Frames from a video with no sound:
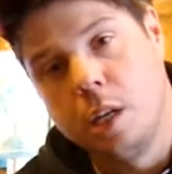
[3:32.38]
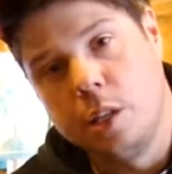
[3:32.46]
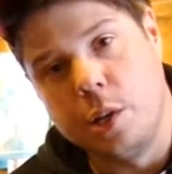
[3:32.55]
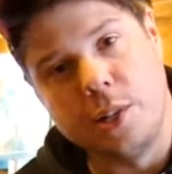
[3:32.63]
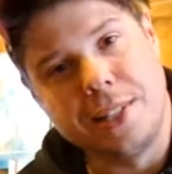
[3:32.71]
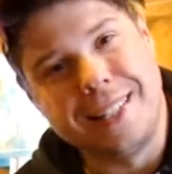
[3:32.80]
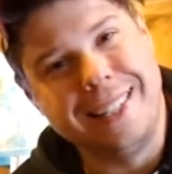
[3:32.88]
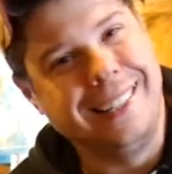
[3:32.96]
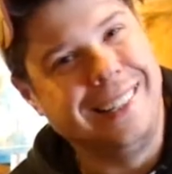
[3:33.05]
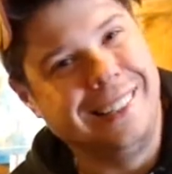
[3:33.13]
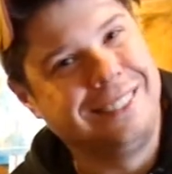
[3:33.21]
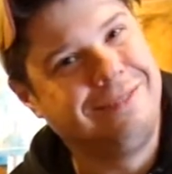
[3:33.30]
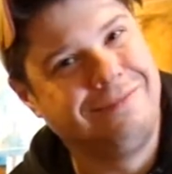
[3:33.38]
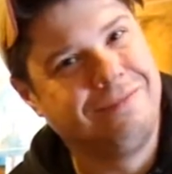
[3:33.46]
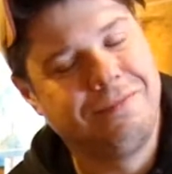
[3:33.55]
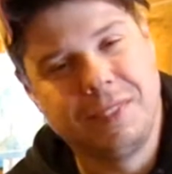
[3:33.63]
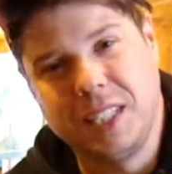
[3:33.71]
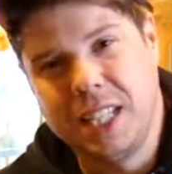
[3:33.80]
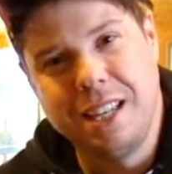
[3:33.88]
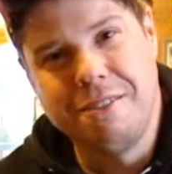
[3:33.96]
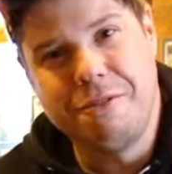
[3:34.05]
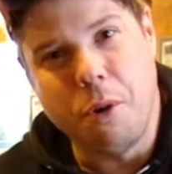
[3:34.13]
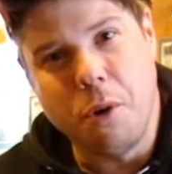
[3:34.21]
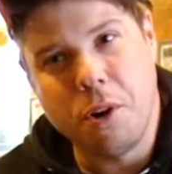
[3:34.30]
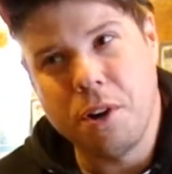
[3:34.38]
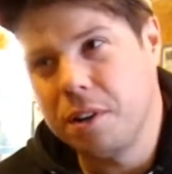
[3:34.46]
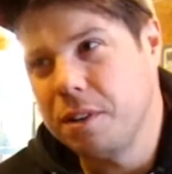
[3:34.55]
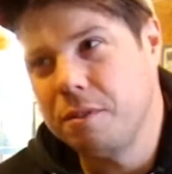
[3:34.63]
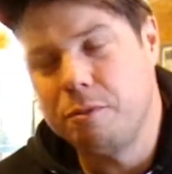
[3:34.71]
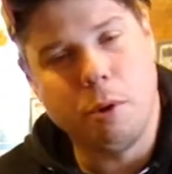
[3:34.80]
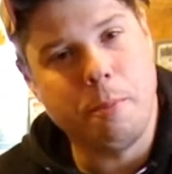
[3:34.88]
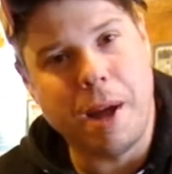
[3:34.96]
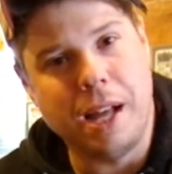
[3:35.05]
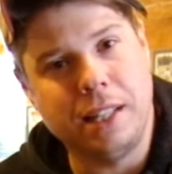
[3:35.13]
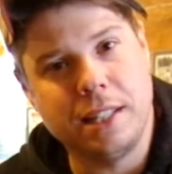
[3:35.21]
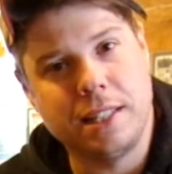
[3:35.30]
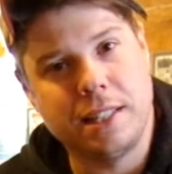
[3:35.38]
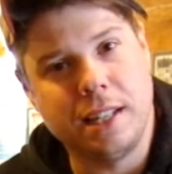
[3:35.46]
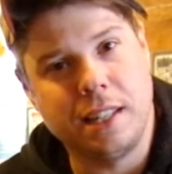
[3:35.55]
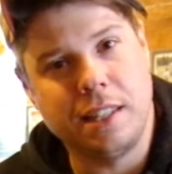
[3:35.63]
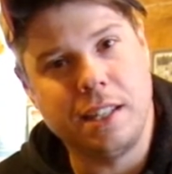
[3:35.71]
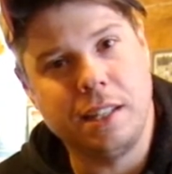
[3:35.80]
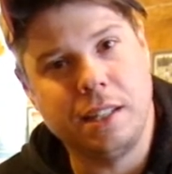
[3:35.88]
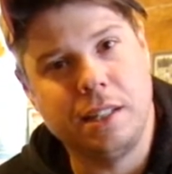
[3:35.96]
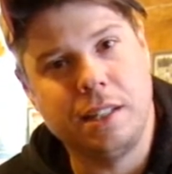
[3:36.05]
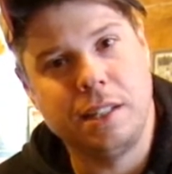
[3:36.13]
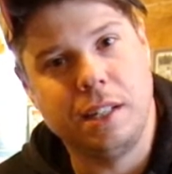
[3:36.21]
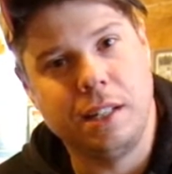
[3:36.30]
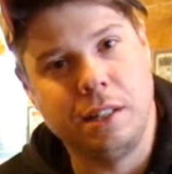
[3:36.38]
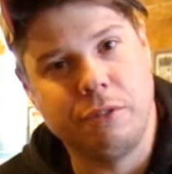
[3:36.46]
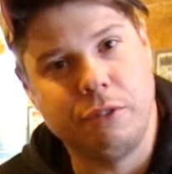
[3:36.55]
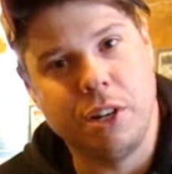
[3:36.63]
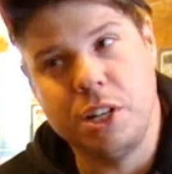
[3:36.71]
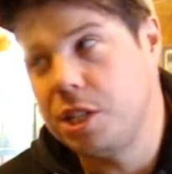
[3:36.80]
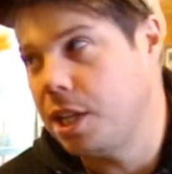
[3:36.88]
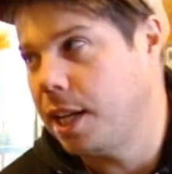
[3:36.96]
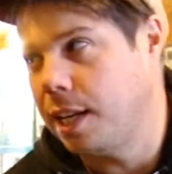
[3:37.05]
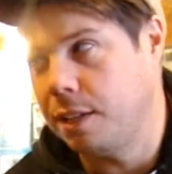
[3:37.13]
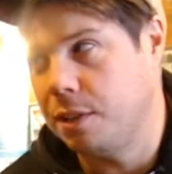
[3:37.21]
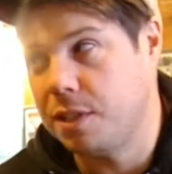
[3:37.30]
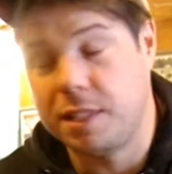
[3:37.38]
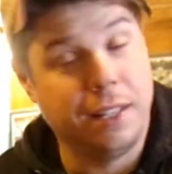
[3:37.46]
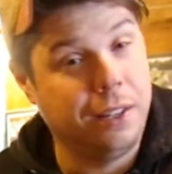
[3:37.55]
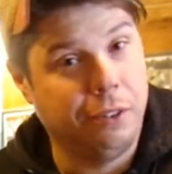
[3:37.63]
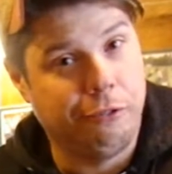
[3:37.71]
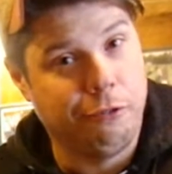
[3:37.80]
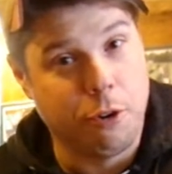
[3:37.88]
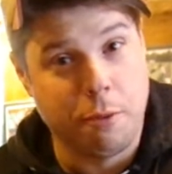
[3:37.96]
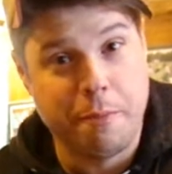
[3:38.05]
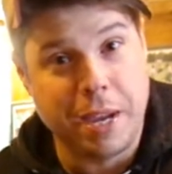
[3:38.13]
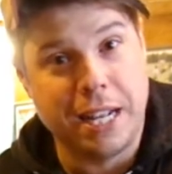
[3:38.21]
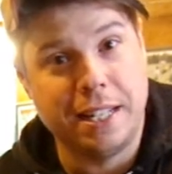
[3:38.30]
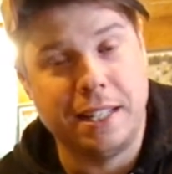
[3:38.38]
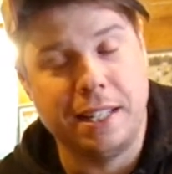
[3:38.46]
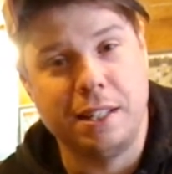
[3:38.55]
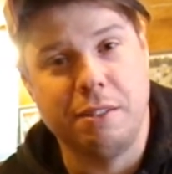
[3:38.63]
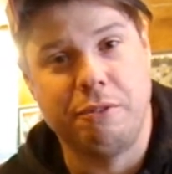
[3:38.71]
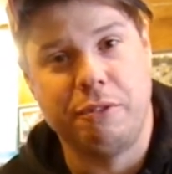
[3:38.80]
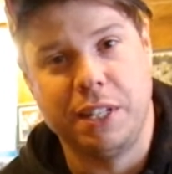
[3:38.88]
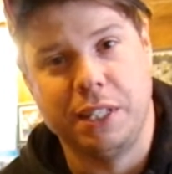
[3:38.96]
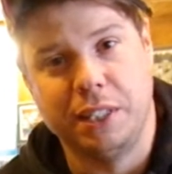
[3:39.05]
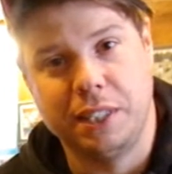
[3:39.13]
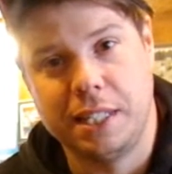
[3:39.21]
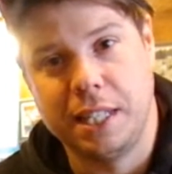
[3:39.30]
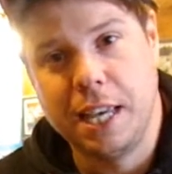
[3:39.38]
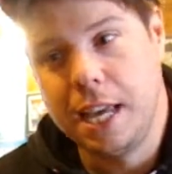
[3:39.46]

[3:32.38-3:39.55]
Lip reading: There's still four pallets, I think, in the fridge, and there's still 4 beds in the field.